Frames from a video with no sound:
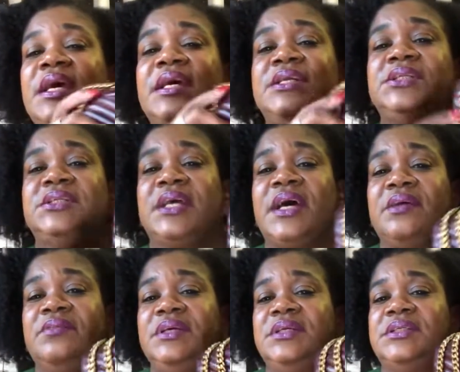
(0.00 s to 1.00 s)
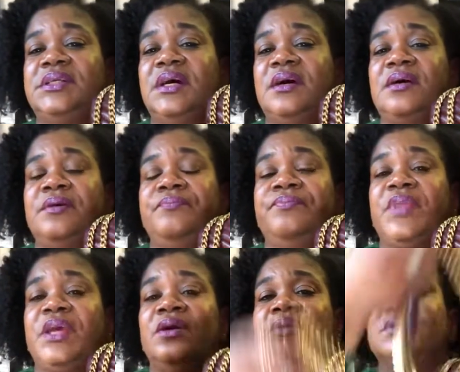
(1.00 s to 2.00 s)
it just carries,
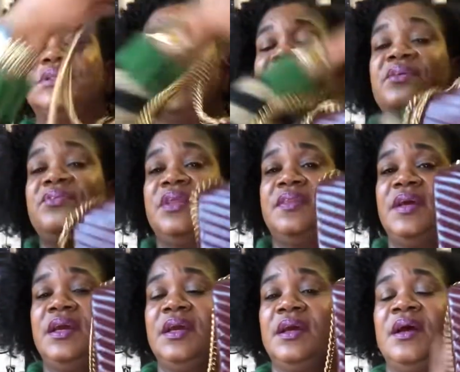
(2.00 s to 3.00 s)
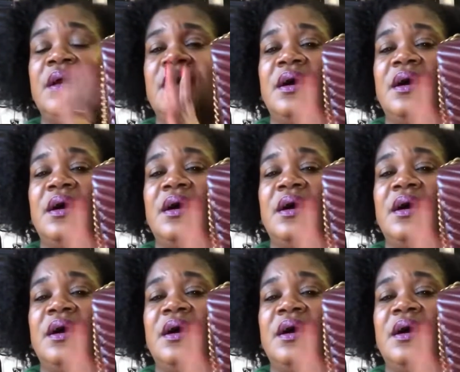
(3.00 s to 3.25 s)
it holds everything.